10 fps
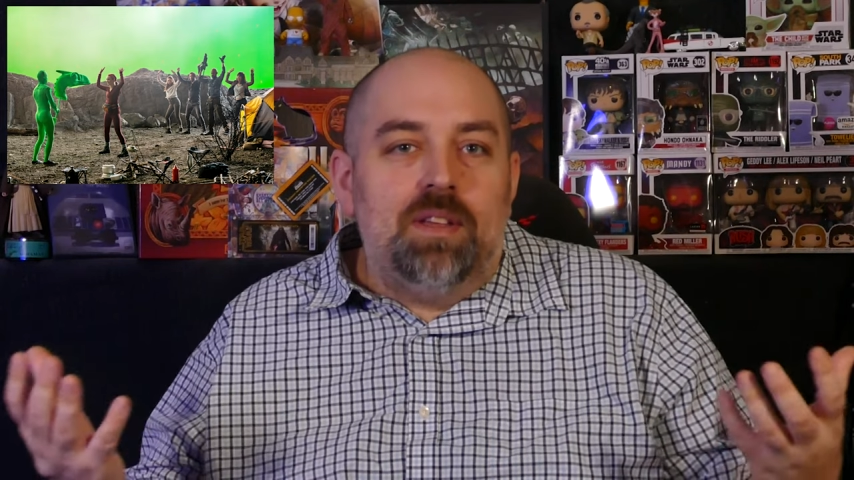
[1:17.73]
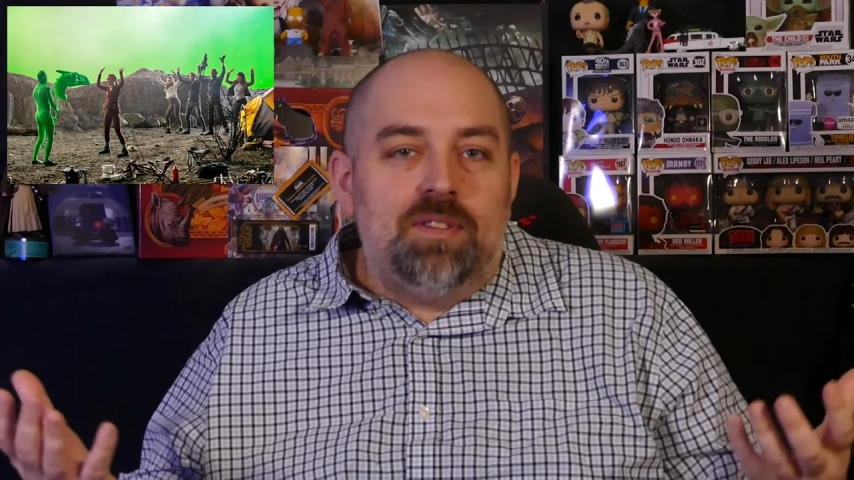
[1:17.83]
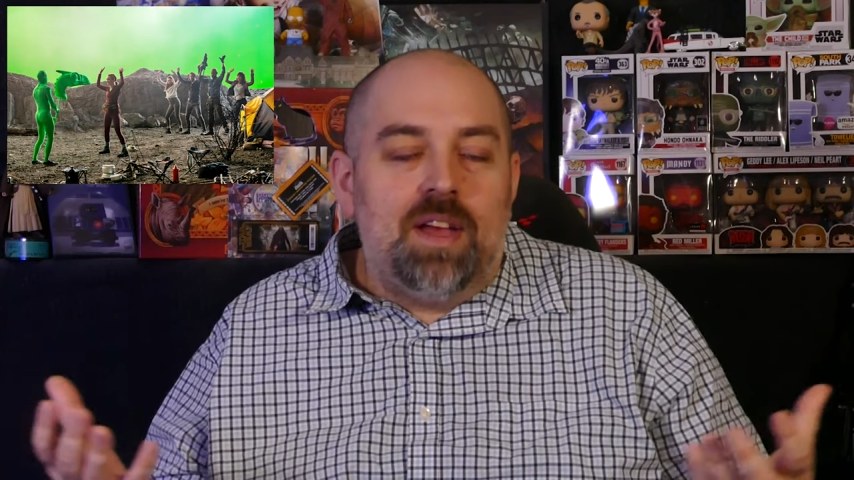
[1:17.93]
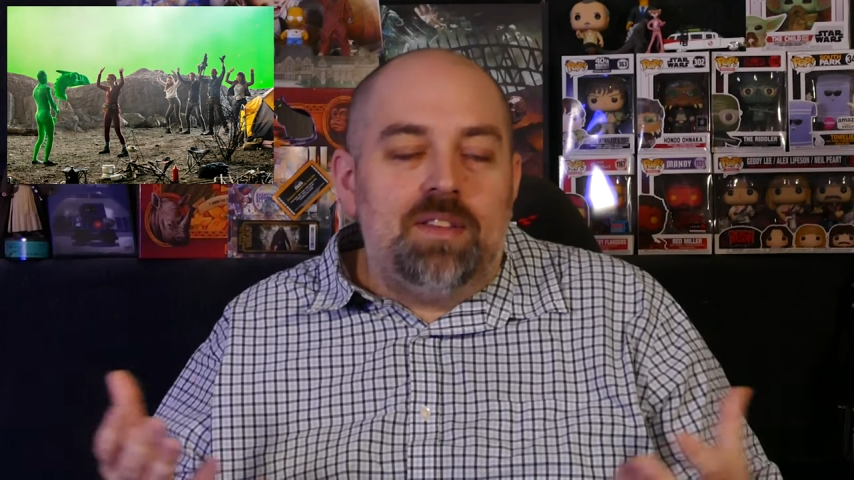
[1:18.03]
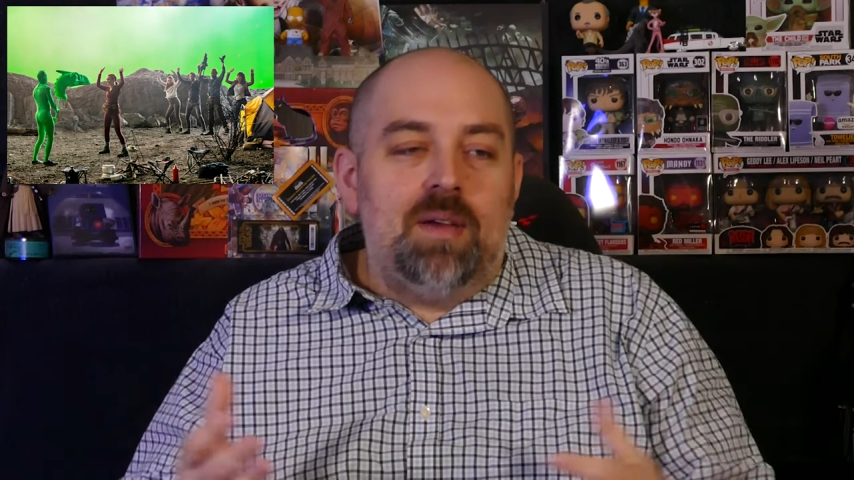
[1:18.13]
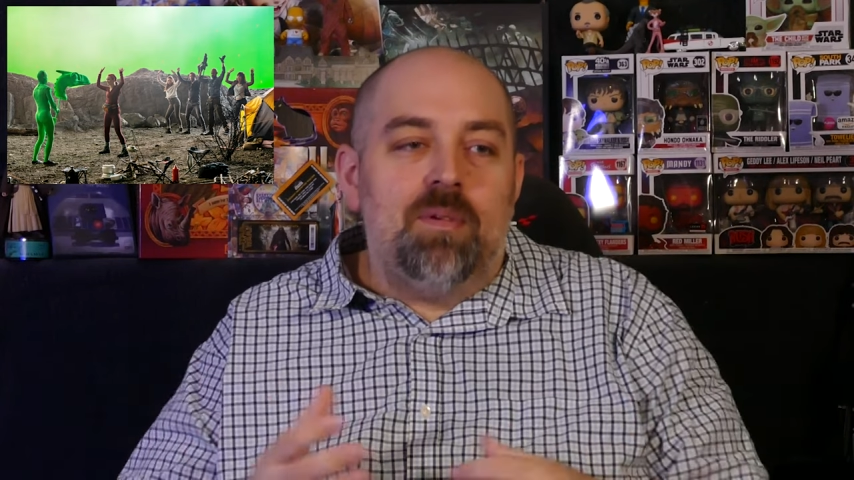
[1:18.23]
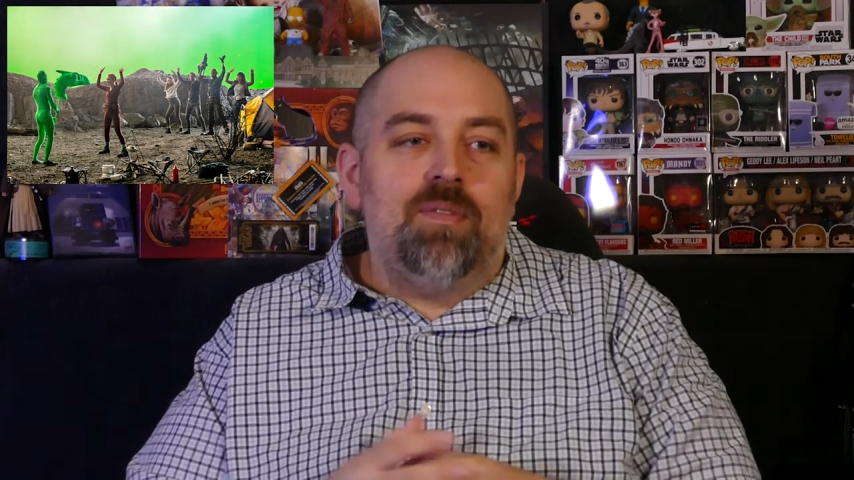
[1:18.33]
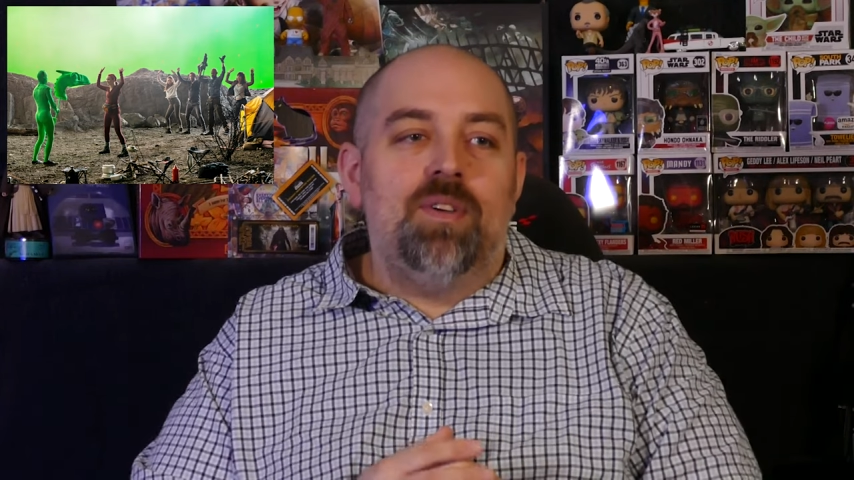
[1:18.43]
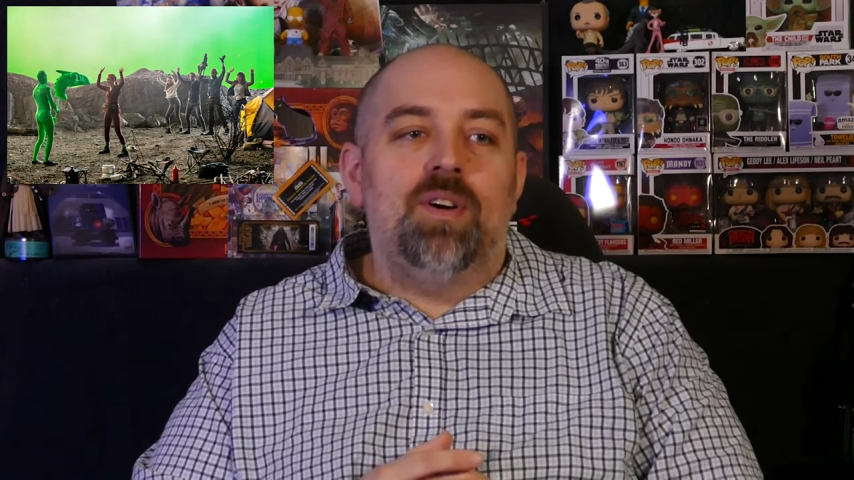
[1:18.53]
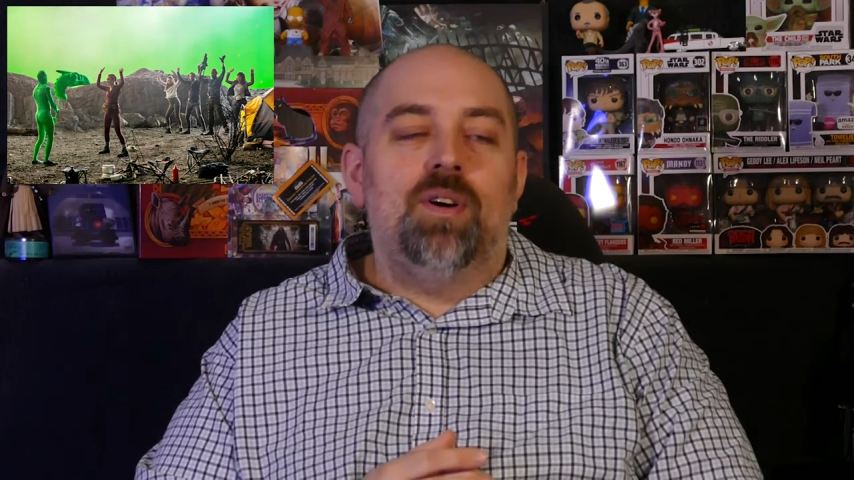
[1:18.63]
It's that type of
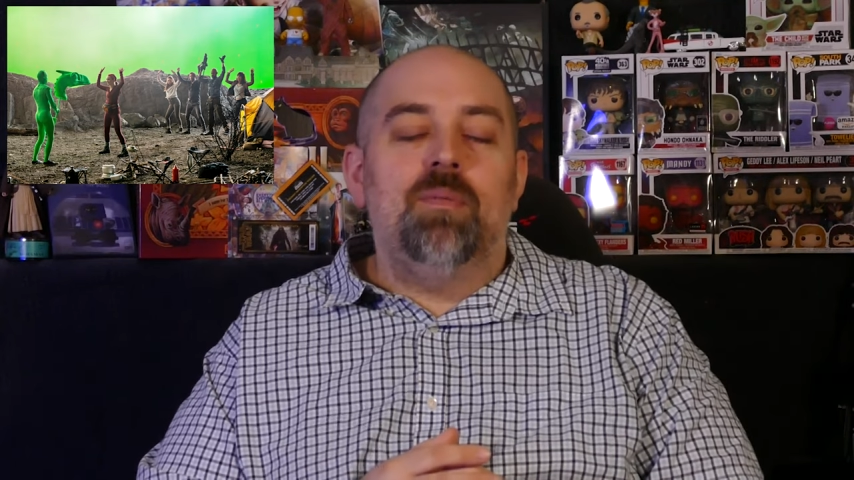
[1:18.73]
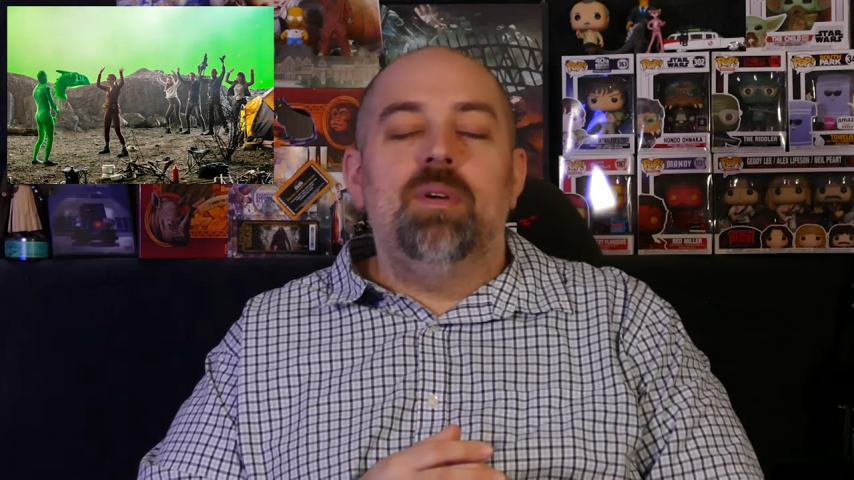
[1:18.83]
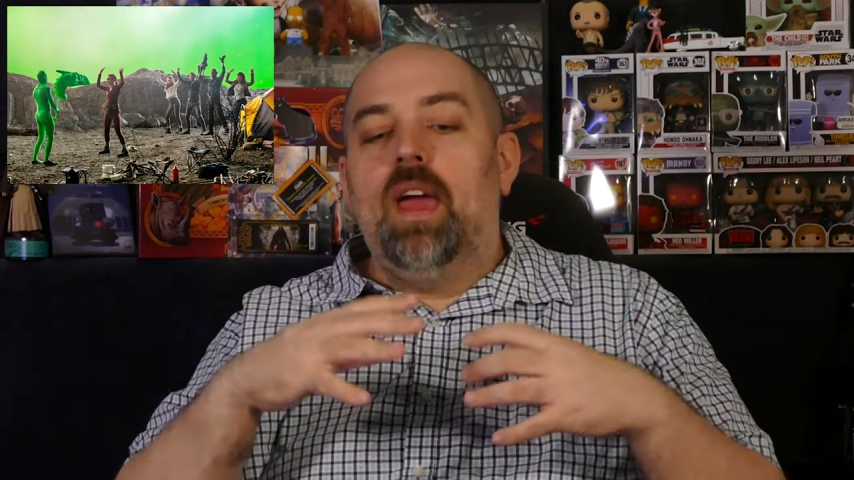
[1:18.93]
film.